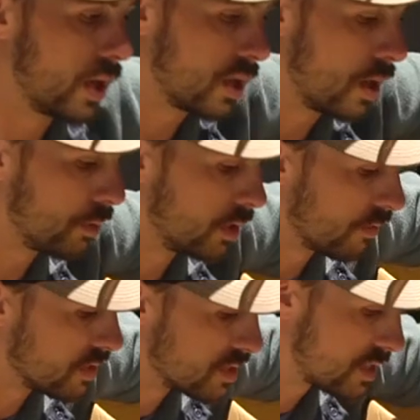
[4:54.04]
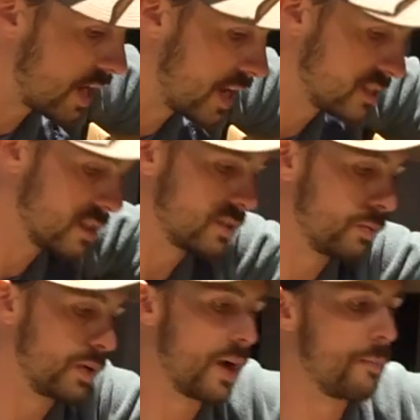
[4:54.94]
got a couple different sizes,
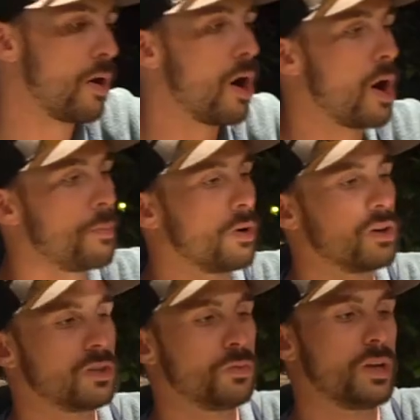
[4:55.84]
we got poppers,